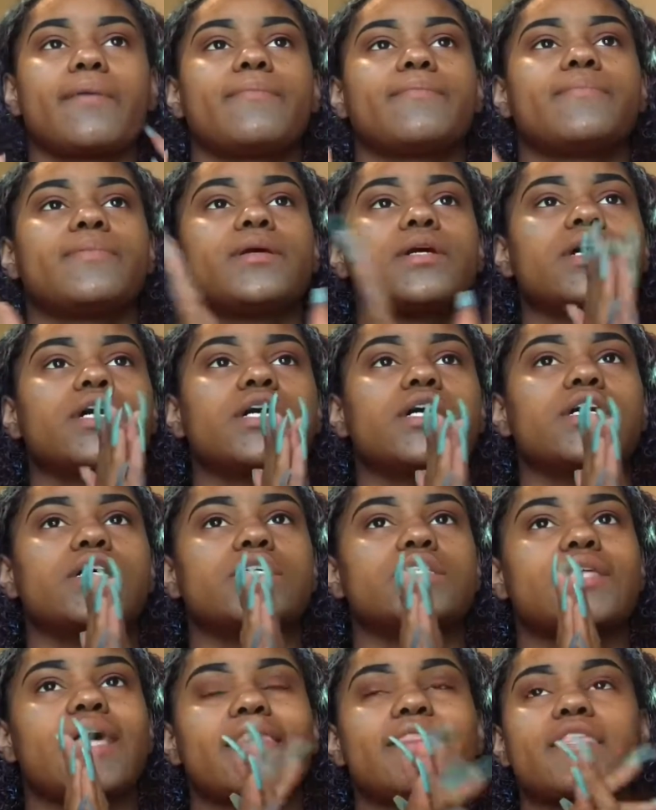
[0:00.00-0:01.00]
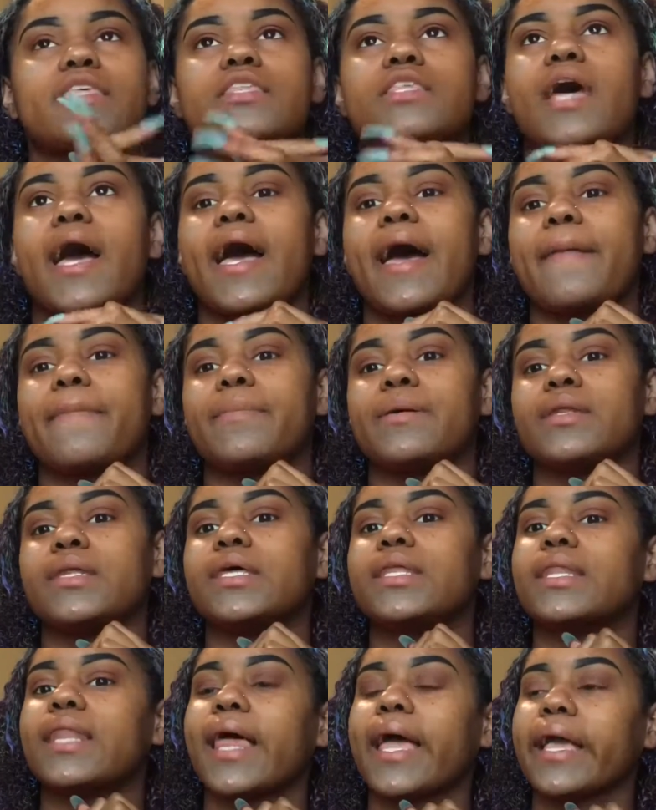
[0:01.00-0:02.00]
because I think that happened
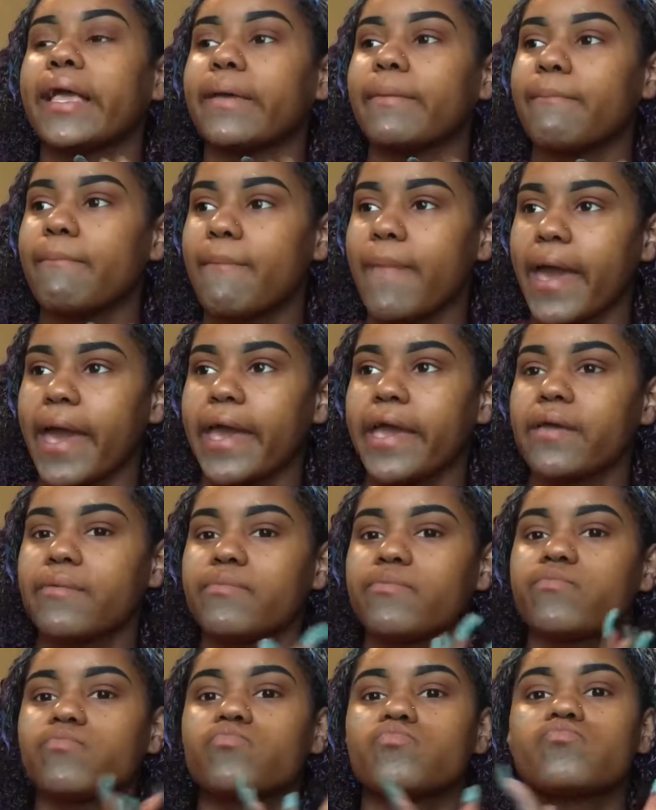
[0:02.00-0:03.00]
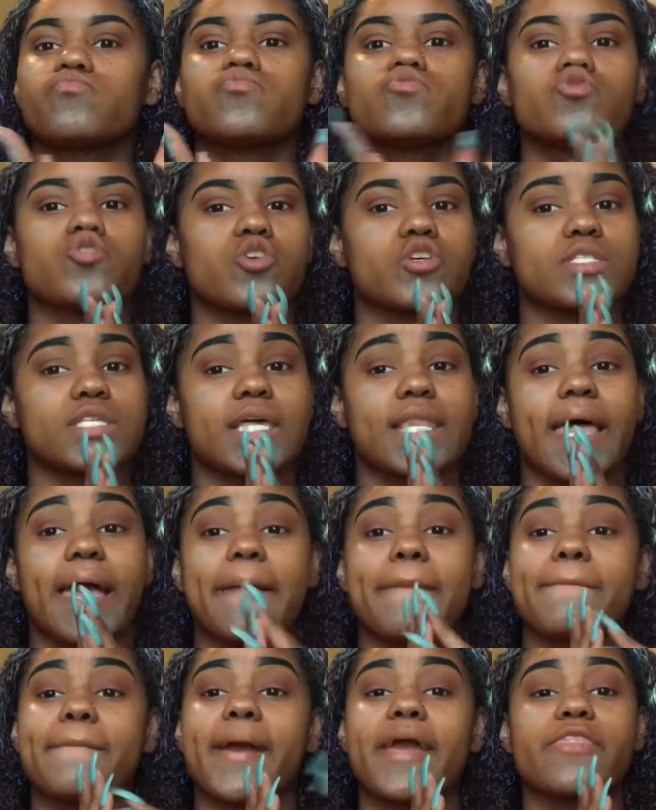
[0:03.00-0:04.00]
in like May. So
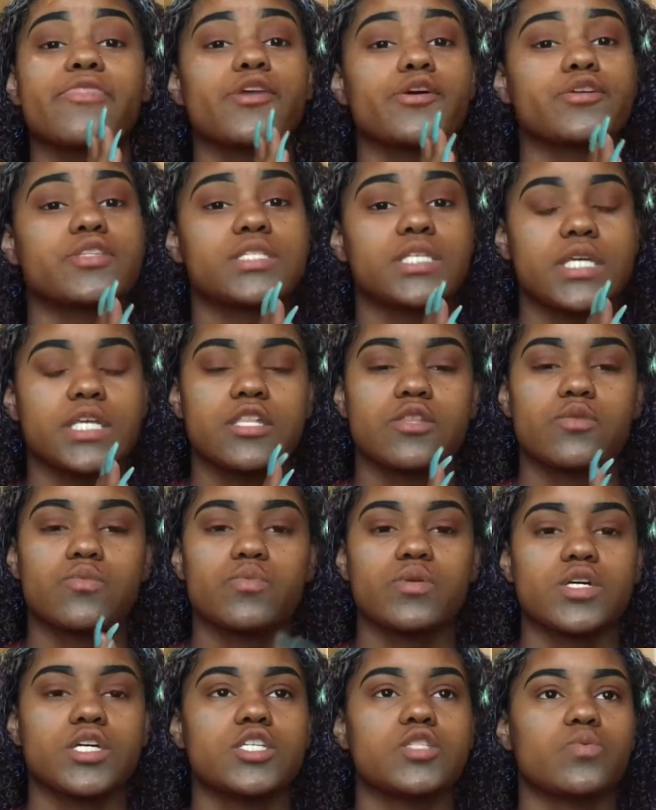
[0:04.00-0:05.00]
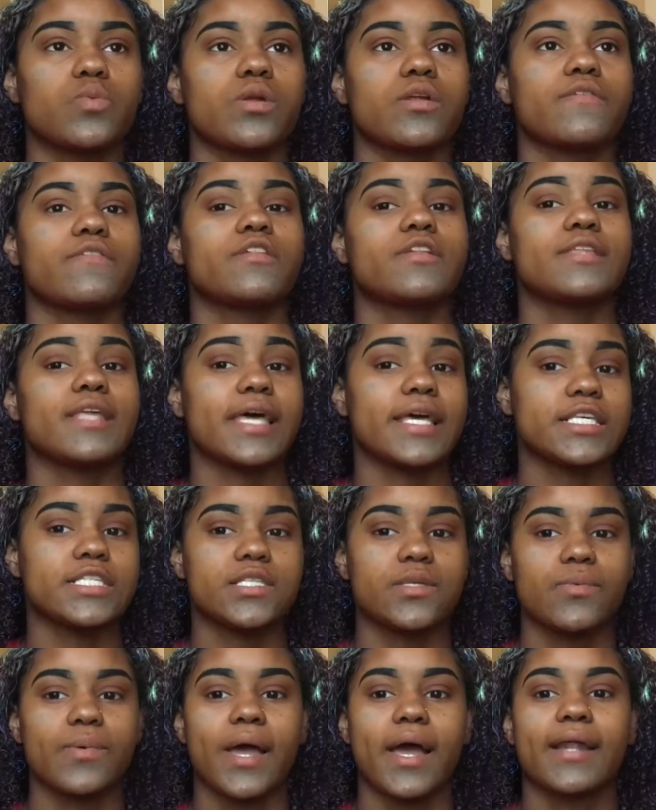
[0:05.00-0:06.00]
like May 13th was one of the days
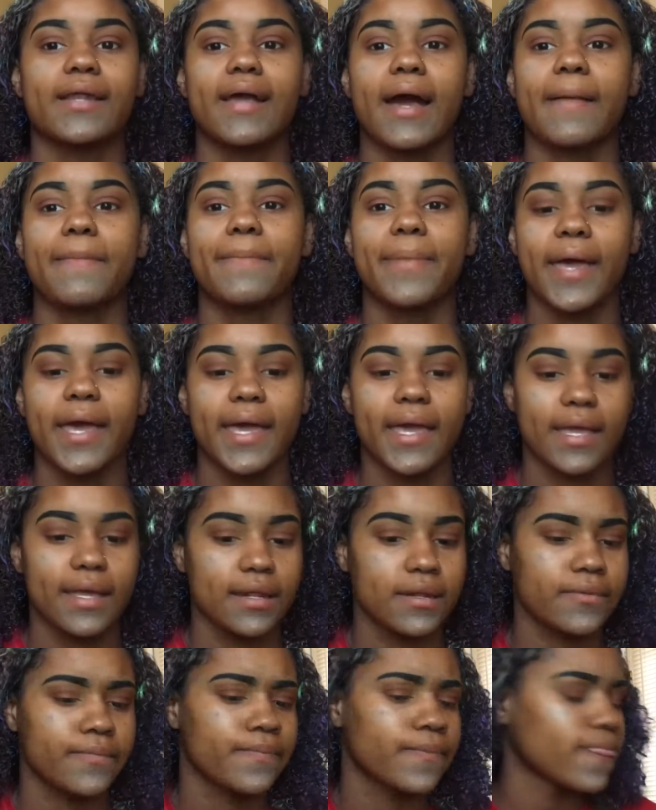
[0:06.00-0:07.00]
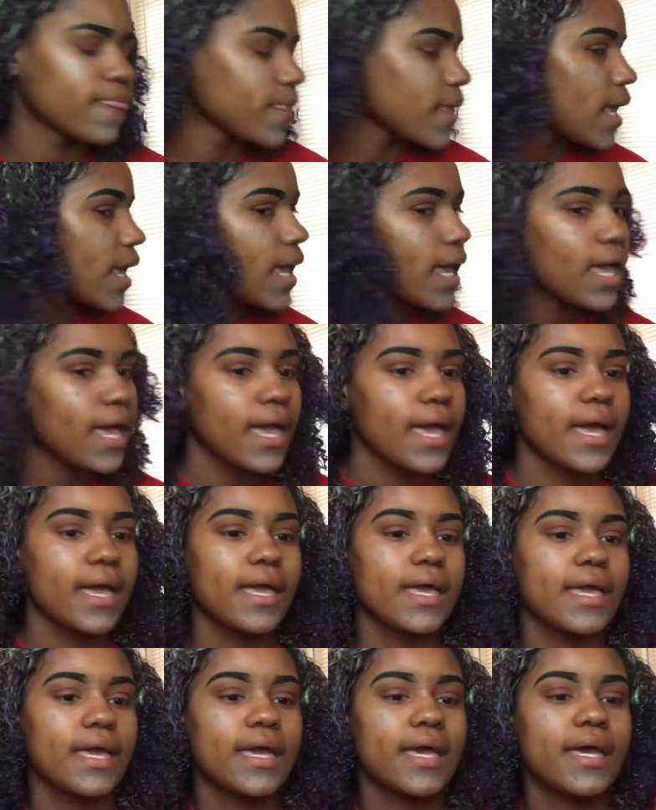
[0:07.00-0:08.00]
that we had got paid,
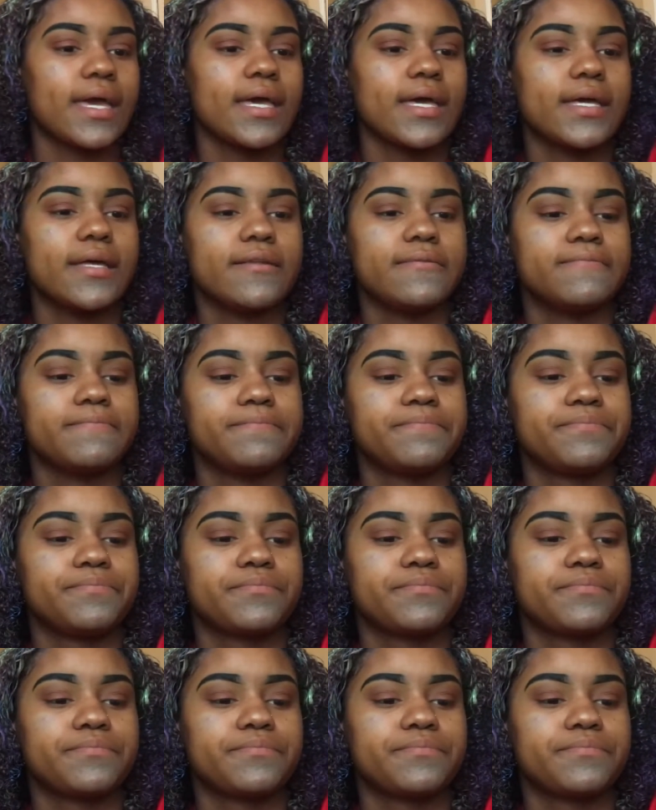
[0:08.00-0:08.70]
and